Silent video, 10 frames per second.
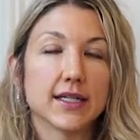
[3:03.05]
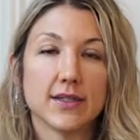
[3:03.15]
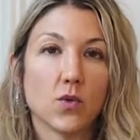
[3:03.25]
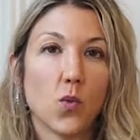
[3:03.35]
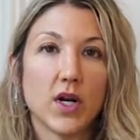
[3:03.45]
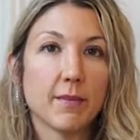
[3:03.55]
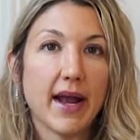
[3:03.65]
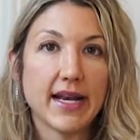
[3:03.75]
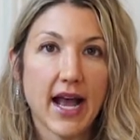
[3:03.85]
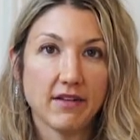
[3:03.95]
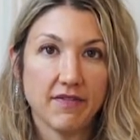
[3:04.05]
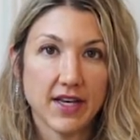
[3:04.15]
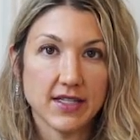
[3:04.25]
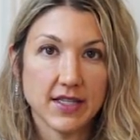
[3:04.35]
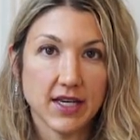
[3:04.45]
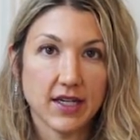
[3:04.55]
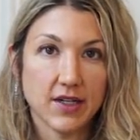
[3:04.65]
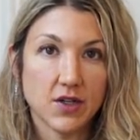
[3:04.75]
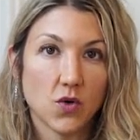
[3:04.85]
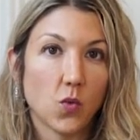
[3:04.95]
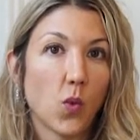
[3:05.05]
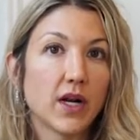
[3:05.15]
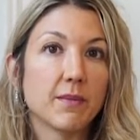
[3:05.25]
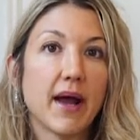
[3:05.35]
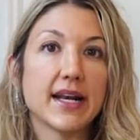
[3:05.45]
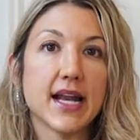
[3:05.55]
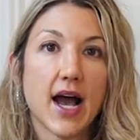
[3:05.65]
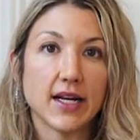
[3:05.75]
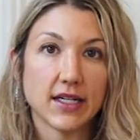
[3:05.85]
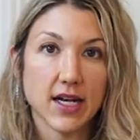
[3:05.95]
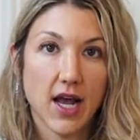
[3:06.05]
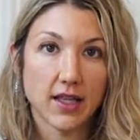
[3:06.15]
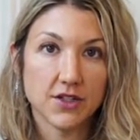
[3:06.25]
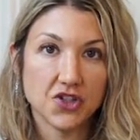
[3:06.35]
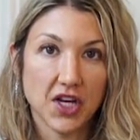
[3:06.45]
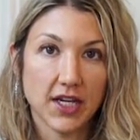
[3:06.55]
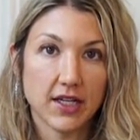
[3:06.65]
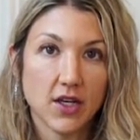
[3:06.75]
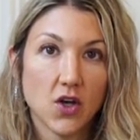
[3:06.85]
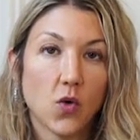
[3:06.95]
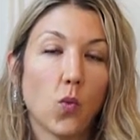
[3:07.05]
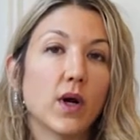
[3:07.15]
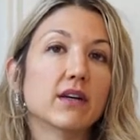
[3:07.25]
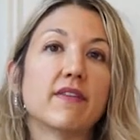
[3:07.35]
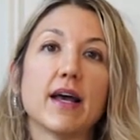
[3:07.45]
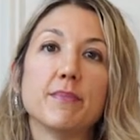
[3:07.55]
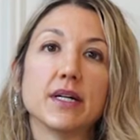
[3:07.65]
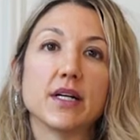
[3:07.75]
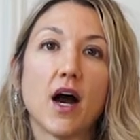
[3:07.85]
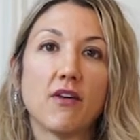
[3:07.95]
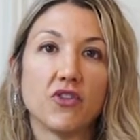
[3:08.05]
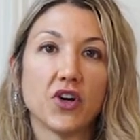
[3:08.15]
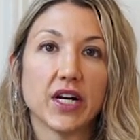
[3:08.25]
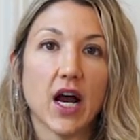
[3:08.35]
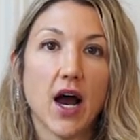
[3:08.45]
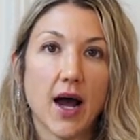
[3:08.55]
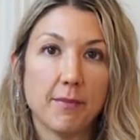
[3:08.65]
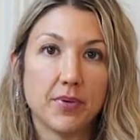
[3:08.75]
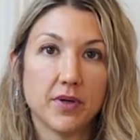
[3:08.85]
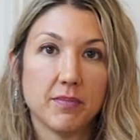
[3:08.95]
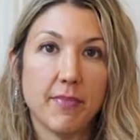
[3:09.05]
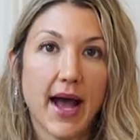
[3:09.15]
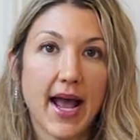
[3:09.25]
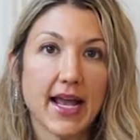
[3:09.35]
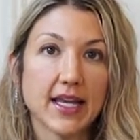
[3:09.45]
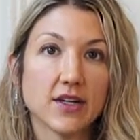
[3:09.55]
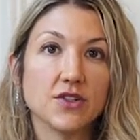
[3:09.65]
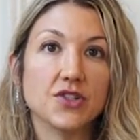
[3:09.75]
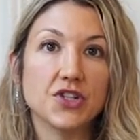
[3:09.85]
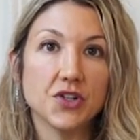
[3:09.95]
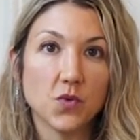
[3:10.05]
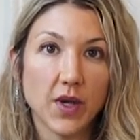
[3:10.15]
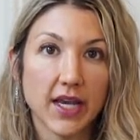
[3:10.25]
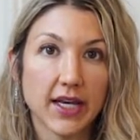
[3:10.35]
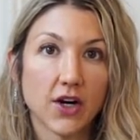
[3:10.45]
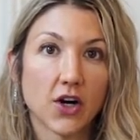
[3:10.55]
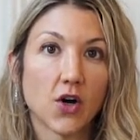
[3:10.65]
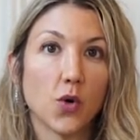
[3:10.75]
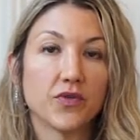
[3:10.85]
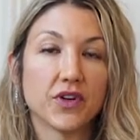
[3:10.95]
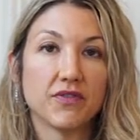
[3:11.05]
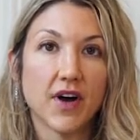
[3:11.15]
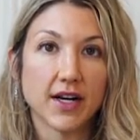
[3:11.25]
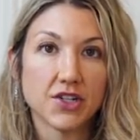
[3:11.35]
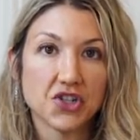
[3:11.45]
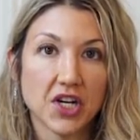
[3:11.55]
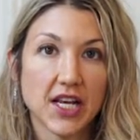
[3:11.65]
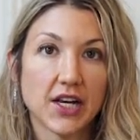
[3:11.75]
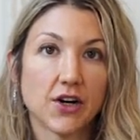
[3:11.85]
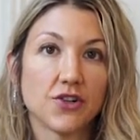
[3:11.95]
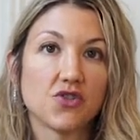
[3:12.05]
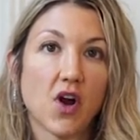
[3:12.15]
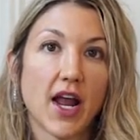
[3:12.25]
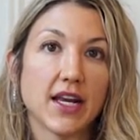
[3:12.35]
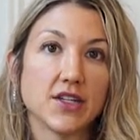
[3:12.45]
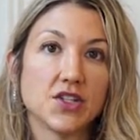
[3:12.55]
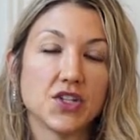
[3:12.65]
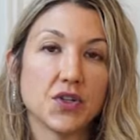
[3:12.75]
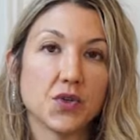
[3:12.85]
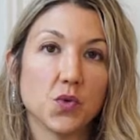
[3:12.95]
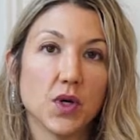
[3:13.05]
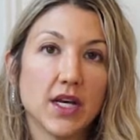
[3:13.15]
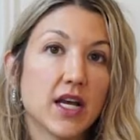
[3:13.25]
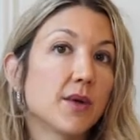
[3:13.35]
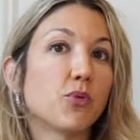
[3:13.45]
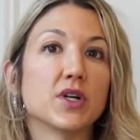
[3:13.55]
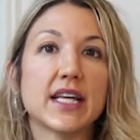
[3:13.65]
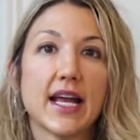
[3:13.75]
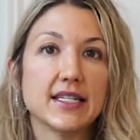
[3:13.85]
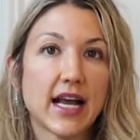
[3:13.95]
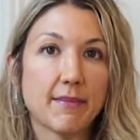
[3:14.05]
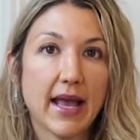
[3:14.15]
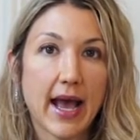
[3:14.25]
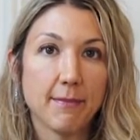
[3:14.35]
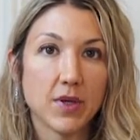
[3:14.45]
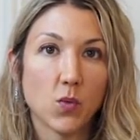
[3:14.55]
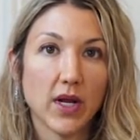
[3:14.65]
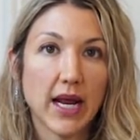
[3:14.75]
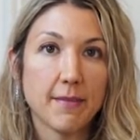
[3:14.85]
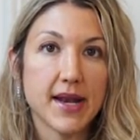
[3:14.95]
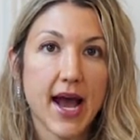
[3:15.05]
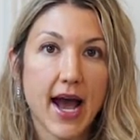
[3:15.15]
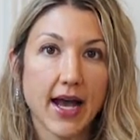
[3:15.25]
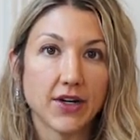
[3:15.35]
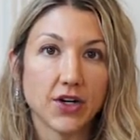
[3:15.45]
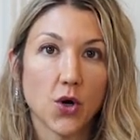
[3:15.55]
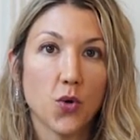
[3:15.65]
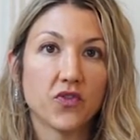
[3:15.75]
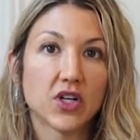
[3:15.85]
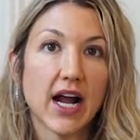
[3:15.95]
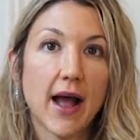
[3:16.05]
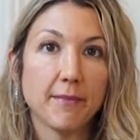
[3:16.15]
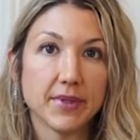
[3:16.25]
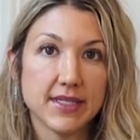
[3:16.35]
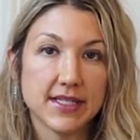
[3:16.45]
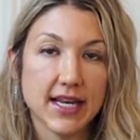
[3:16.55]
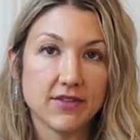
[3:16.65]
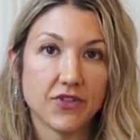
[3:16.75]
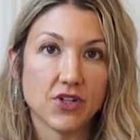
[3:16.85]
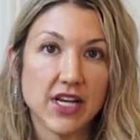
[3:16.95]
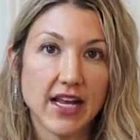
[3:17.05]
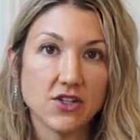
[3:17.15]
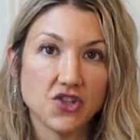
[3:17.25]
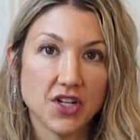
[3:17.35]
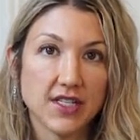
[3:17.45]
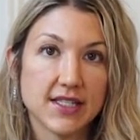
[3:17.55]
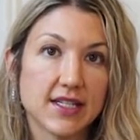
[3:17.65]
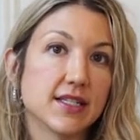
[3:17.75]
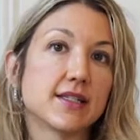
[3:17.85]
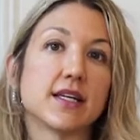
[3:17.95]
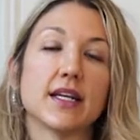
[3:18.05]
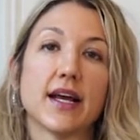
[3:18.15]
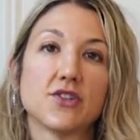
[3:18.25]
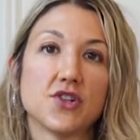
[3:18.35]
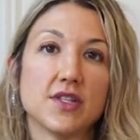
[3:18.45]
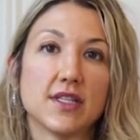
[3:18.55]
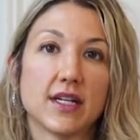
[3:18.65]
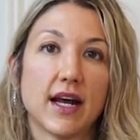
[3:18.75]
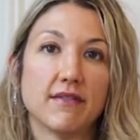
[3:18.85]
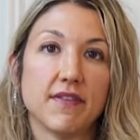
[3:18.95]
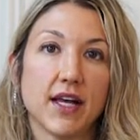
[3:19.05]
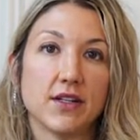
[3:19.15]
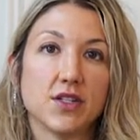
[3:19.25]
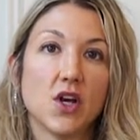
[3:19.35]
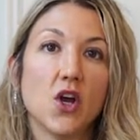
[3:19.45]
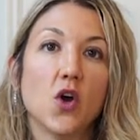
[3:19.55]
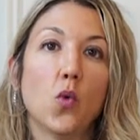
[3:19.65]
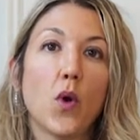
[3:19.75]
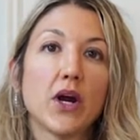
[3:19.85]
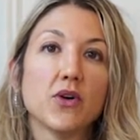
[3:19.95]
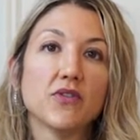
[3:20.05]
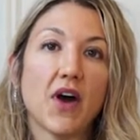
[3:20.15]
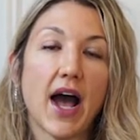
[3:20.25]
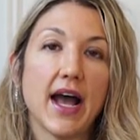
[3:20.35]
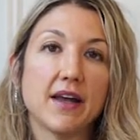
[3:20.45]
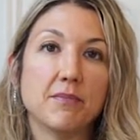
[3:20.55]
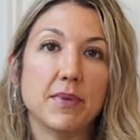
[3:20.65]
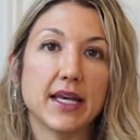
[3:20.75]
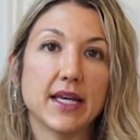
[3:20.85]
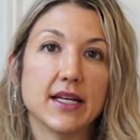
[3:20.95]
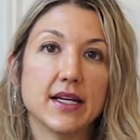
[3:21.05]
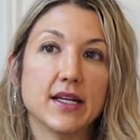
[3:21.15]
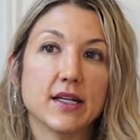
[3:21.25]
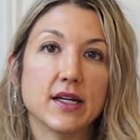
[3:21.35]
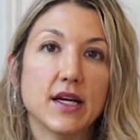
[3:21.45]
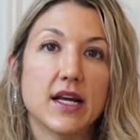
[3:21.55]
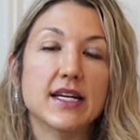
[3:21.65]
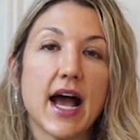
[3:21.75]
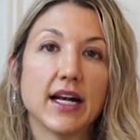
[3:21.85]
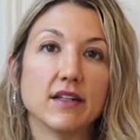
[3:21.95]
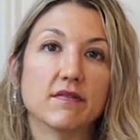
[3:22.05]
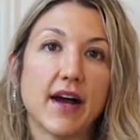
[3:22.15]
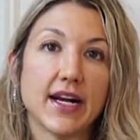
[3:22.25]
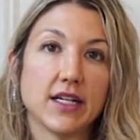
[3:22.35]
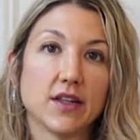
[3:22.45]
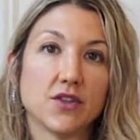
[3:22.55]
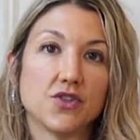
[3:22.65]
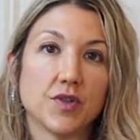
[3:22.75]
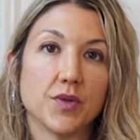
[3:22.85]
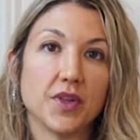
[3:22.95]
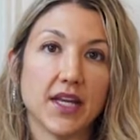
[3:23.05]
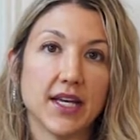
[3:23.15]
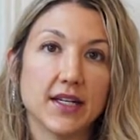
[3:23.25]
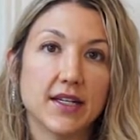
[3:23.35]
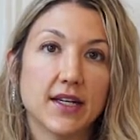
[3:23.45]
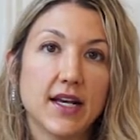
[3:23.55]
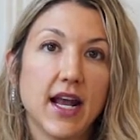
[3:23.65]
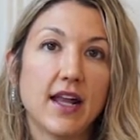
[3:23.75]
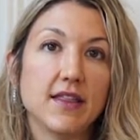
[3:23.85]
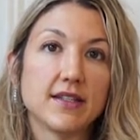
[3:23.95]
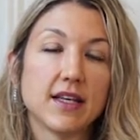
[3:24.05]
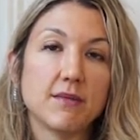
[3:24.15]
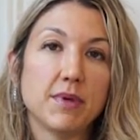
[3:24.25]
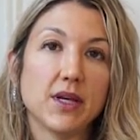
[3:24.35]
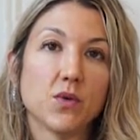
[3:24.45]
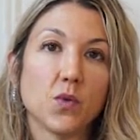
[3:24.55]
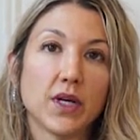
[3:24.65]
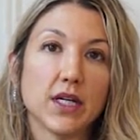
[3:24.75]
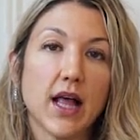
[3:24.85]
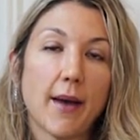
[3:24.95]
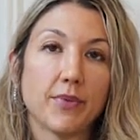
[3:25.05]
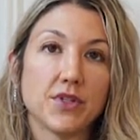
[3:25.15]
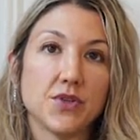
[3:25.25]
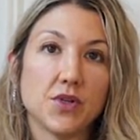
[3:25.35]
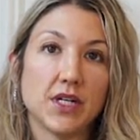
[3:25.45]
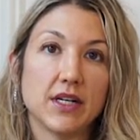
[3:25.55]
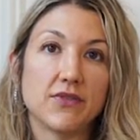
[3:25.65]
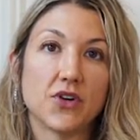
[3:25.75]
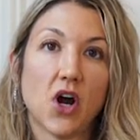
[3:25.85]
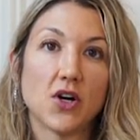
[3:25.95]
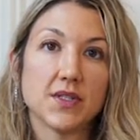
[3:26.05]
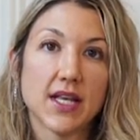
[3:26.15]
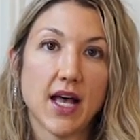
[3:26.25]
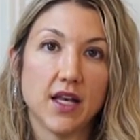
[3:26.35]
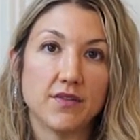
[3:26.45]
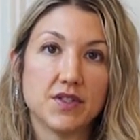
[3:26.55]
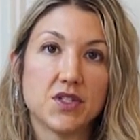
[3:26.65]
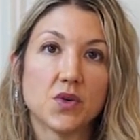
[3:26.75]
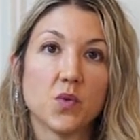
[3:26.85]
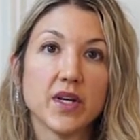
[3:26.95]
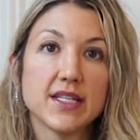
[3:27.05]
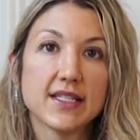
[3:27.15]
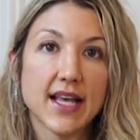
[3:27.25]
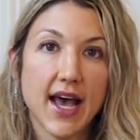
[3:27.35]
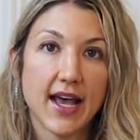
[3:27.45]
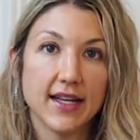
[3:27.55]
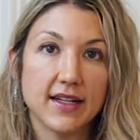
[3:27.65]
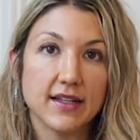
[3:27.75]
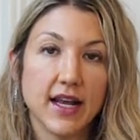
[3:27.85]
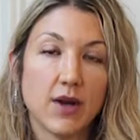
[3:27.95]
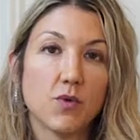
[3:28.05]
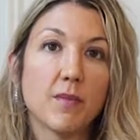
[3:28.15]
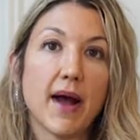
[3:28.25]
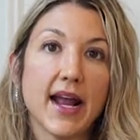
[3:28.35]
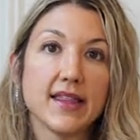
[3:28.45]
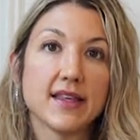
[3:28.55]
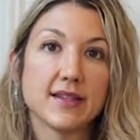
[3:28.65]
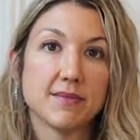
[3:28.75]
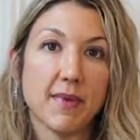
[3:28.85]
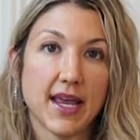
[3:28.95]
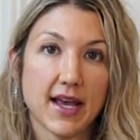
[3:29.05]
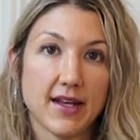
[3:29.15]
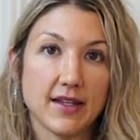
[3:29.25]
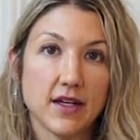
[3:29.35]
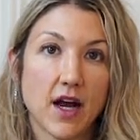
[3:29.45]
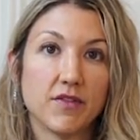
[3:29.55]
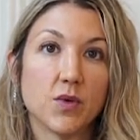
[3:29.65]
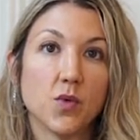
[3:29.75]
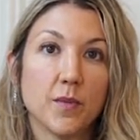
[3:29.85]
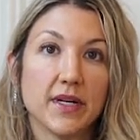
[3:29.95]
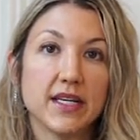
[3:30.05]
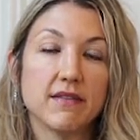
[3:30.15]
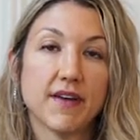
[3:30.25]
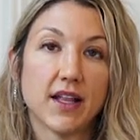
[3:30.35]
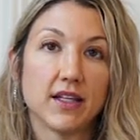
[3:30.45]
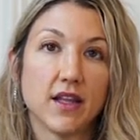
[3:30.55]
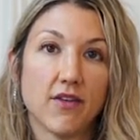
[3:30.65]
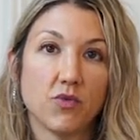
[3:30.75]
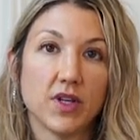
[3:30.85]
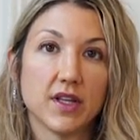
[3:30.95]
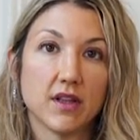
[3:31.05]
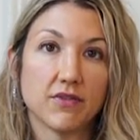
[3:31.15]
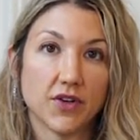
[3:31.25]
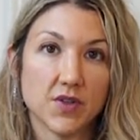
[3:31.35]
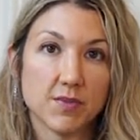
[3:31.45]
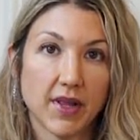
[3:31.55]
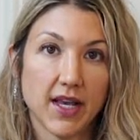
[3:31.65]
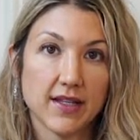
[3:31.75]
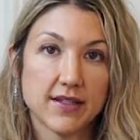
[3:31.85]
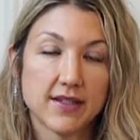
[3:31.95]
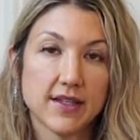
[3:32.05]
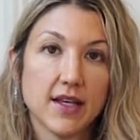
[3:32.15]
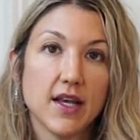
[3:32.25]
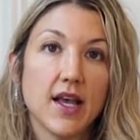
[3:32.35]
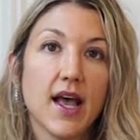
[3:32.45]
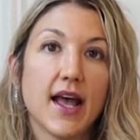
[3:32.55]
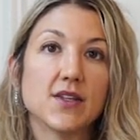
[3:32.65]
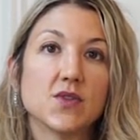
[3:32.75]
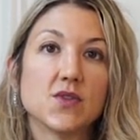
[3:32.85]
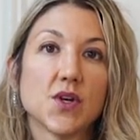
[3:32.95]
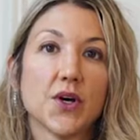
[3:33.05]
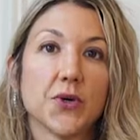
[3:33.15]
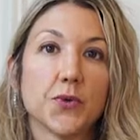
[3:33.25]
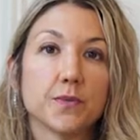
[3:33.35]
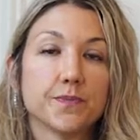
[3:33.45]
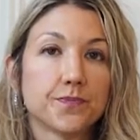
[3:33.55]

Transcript: what am I not facing? What am I not acknowledging? What have I been covering up by doing or over-functioning or trying to pretend I'm happy when I'm not, or overcompensate for tensions and disconnections that I felt? Where have I been not inviting the truth in? And this can be a real opportunity for ourselves to reset and remind this man of the woman he fell in love with in the first place. And so